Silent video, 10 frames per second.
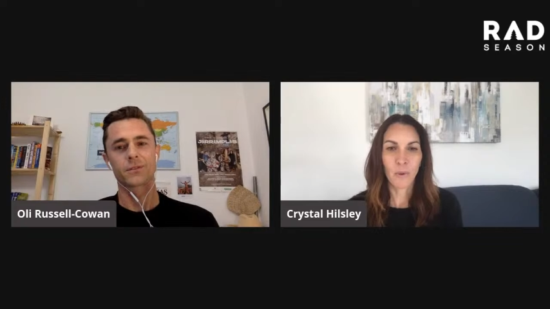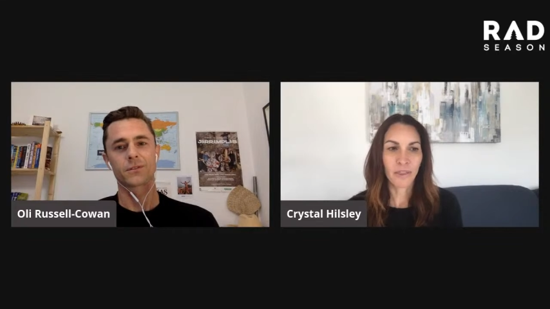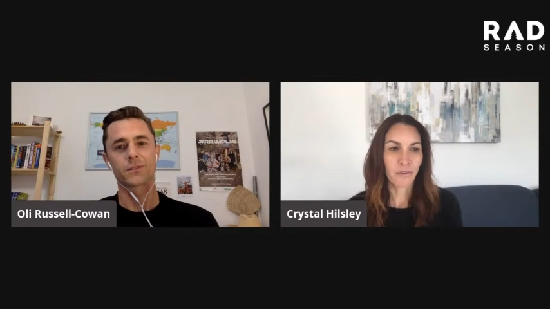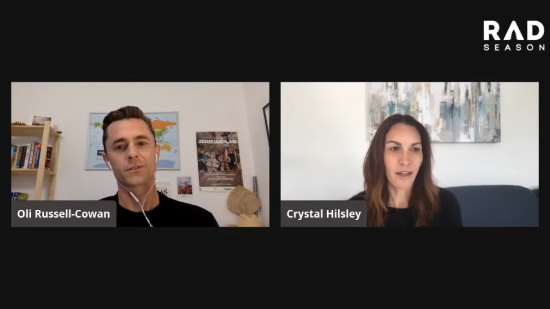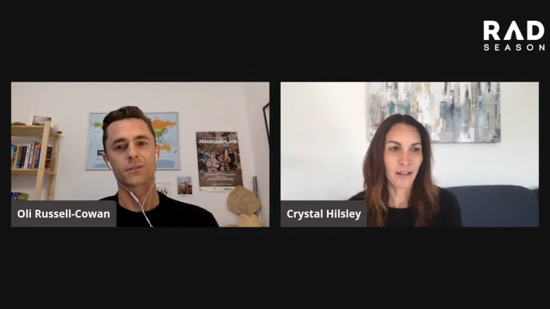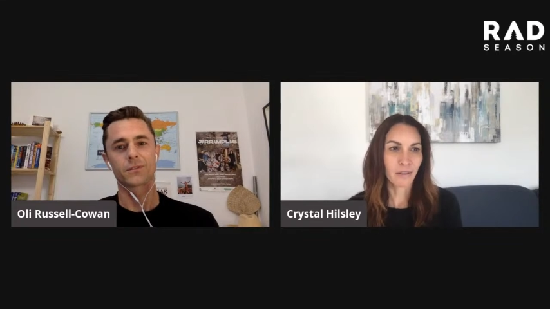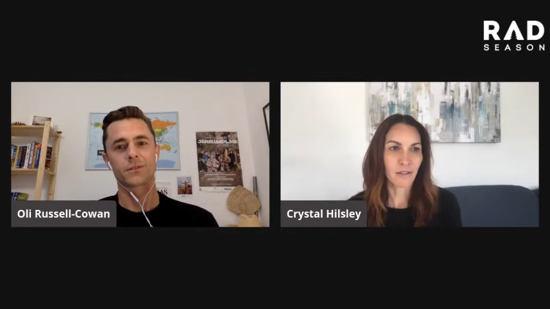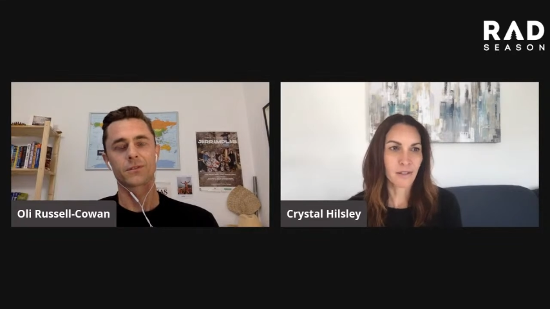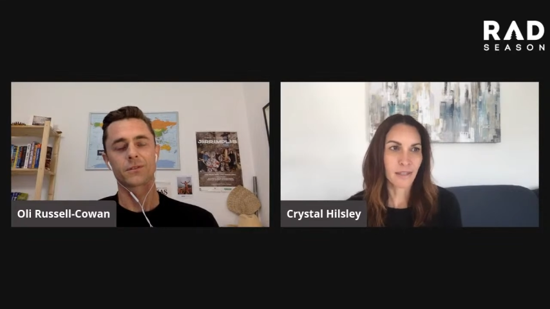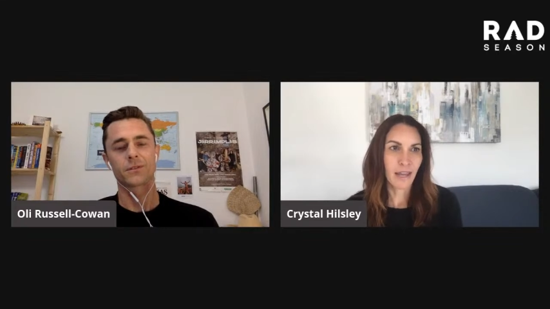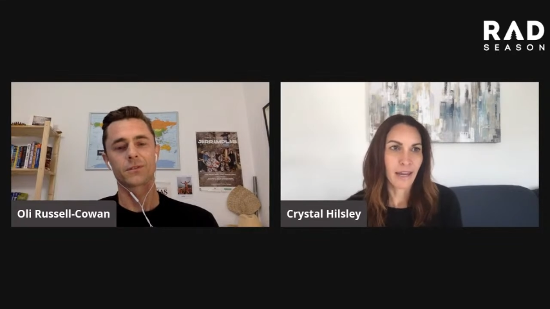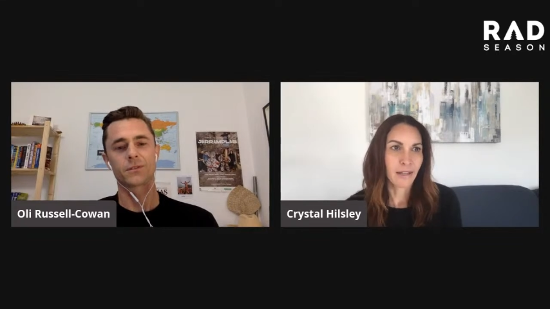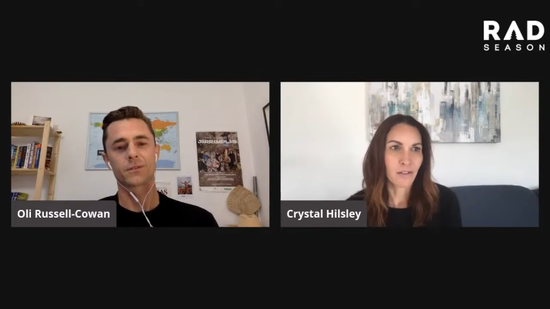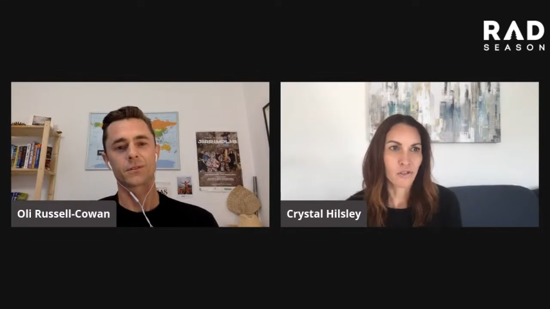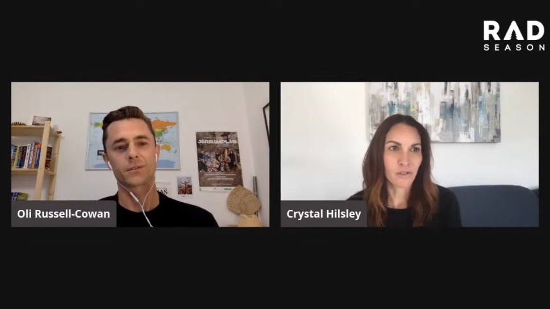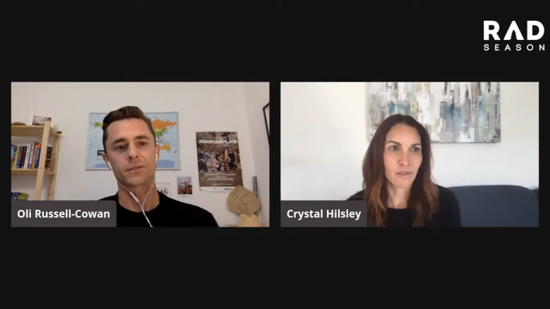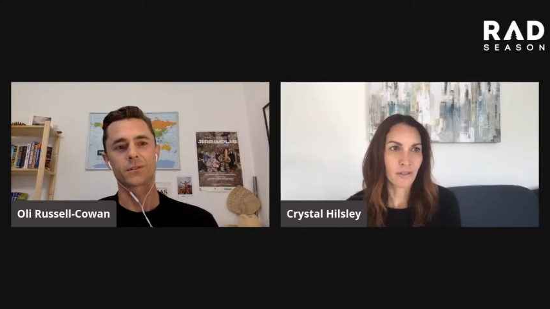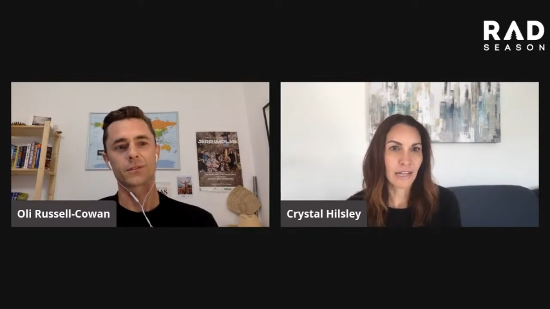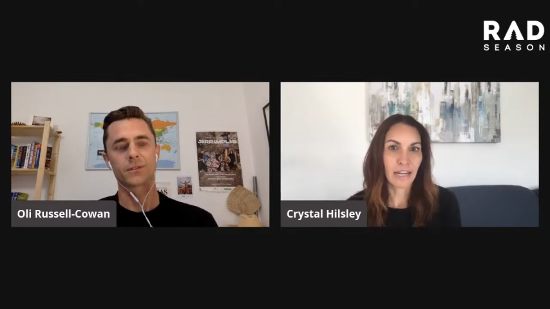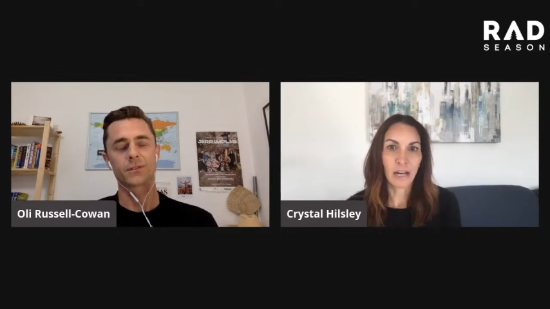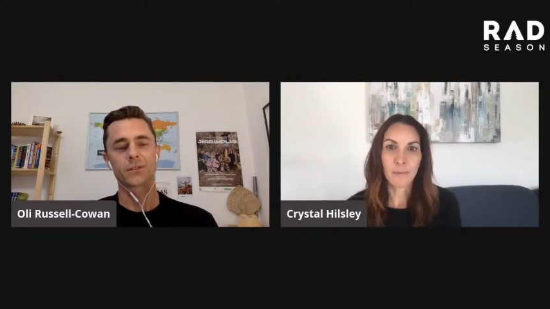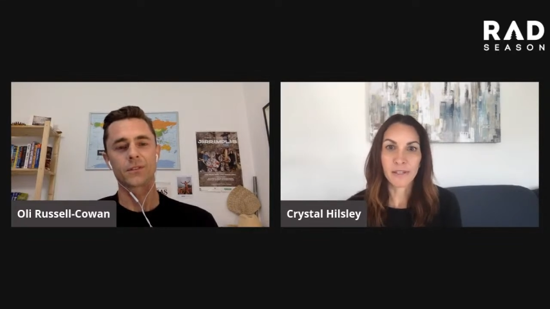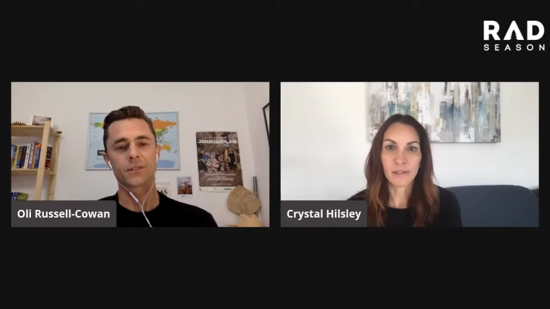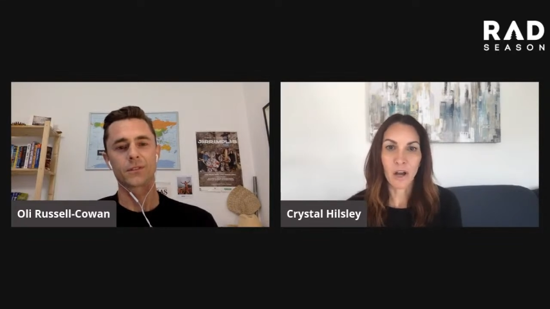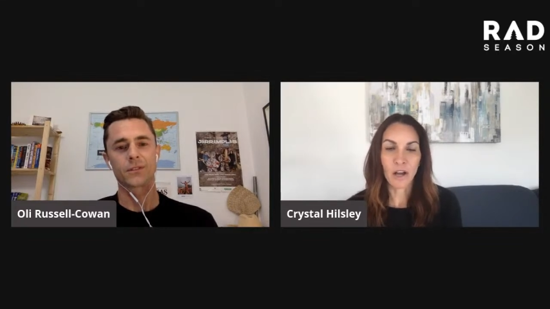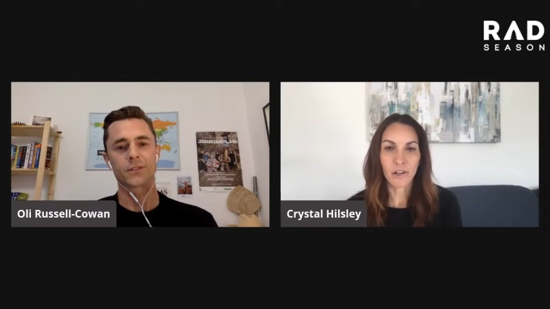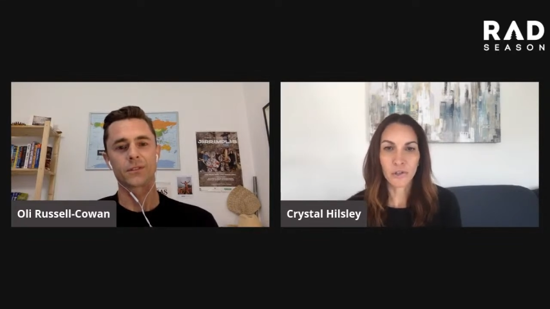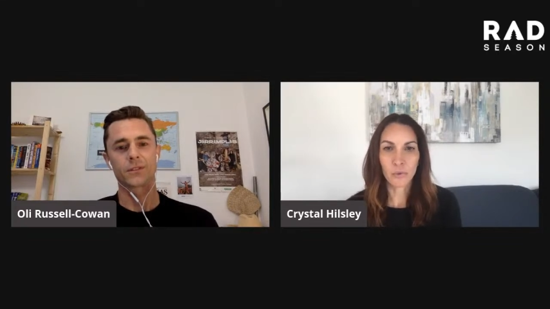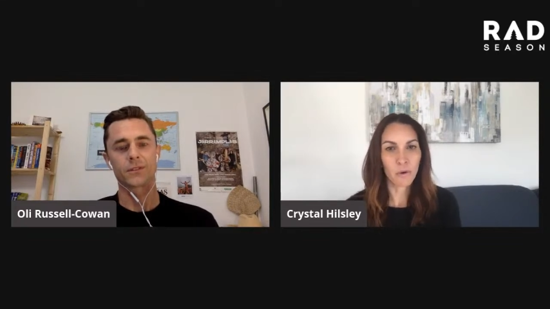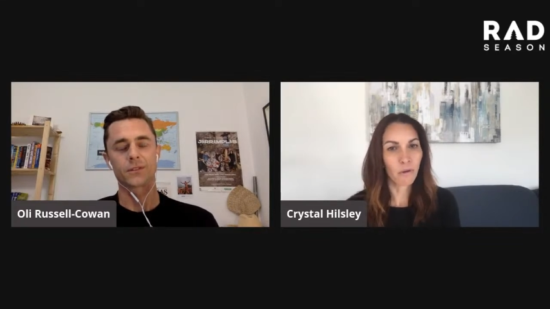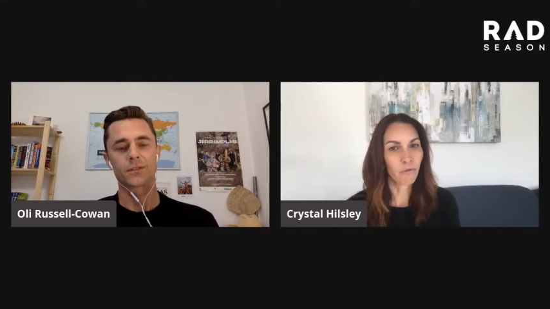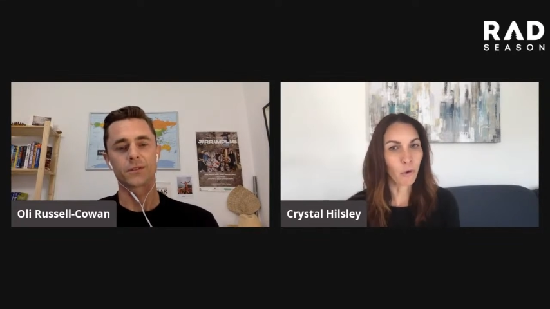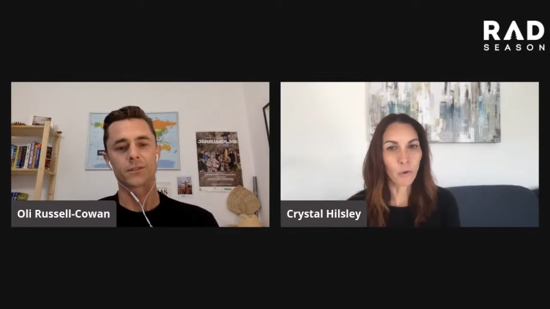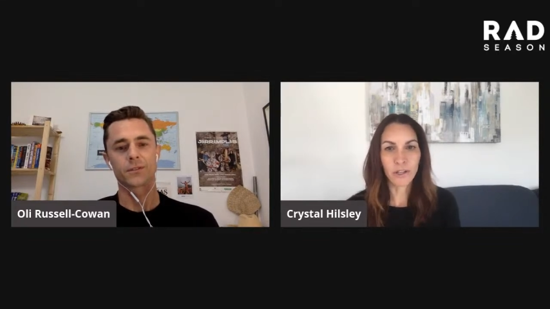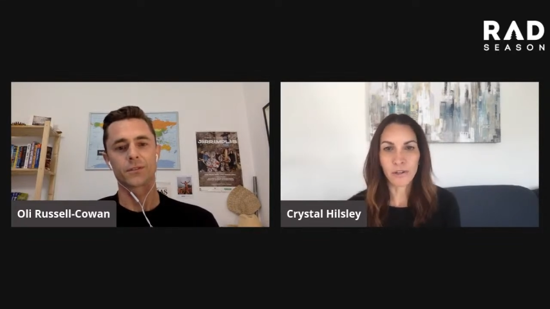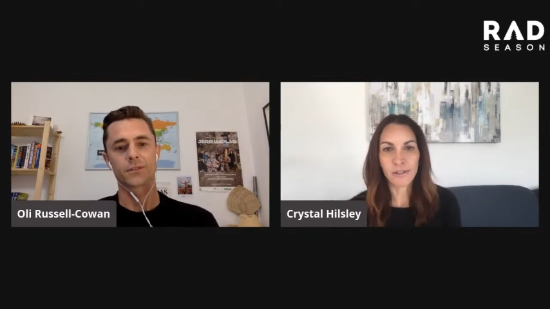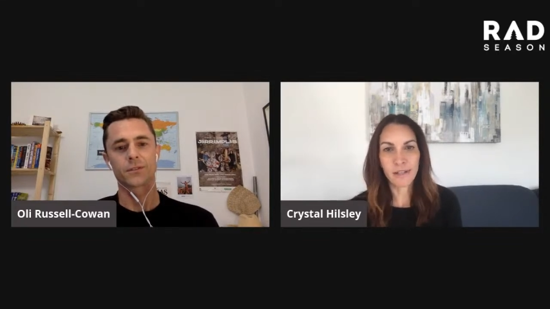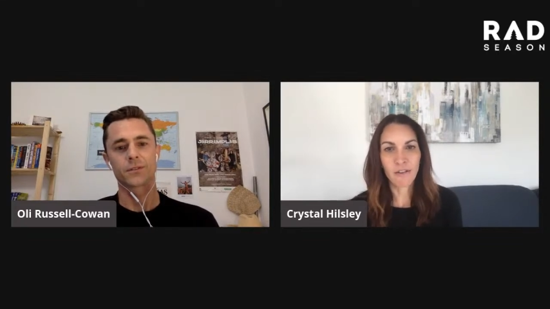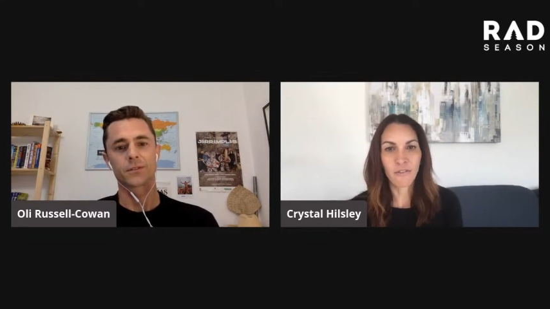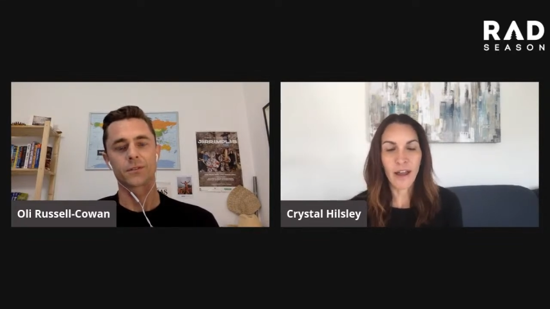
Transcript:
Speaker 1: you know whether that looks like just getting a massage or rolling yourself